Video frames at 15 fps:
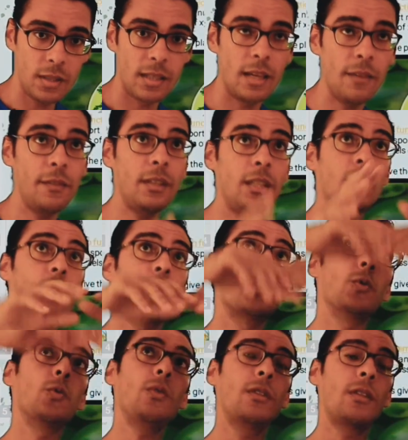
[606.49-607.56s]
giving it
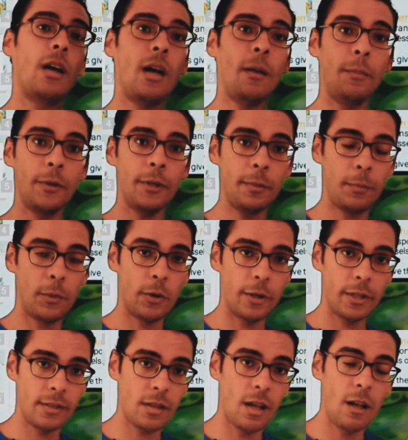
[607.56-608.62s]
to the upper
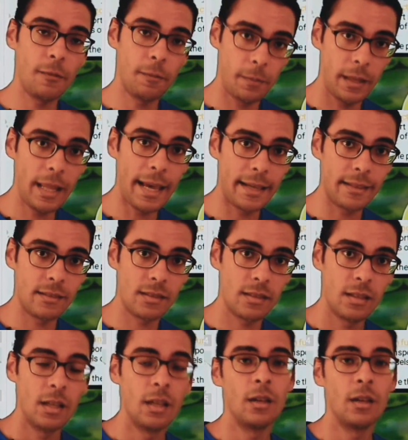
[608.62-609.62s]
parts of plants,